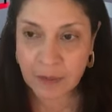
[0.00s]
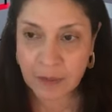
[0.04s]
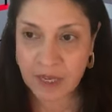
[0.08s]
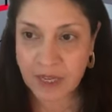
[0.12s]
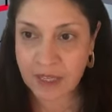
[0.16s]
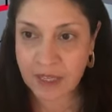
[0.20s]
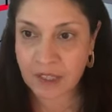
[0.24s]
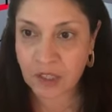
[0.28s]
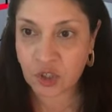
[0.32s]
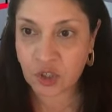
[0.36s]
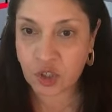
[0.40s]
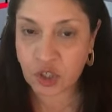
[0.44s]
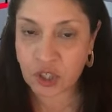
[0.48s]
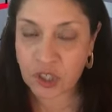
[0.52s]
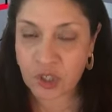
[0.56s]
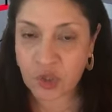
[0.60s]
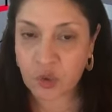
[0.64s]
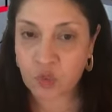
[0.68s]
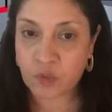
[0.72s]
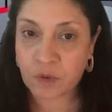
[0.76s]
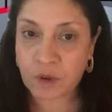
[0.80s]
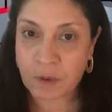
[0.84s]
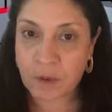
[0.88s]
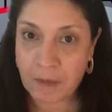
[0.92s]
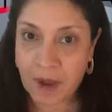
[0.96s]
because it
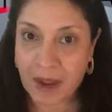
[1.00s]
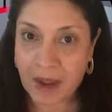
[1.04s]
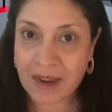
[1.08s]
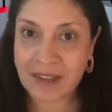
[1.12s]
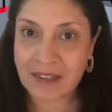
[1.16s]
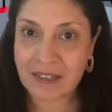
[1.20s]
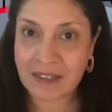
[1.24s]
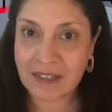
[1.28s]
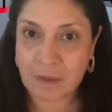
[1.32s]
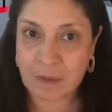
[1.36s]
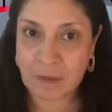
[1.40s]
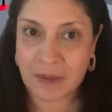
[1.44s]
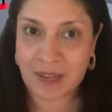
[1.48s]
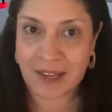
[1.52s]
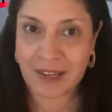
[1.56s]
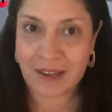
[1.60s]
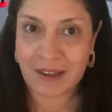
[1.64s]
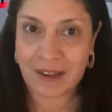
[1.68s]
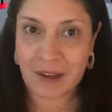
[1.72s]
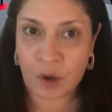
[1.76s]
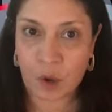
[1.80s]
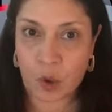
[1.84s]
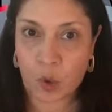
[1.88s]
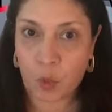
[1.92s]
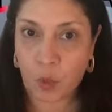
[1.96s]
just reminded
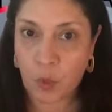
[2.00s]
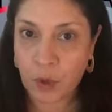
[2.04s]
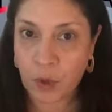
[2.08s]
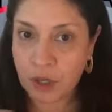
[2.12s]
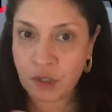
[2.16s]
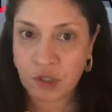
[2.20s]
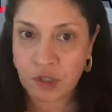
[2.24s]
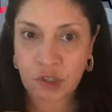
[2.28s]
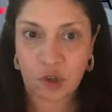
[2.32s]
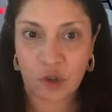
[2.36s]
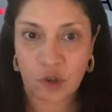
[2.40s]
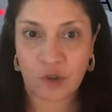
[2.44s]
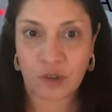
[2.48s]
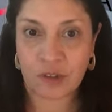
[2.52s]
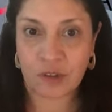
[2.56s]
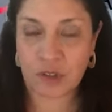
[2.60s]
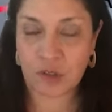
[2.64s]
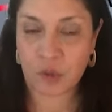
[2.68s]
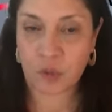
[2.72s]
me we're still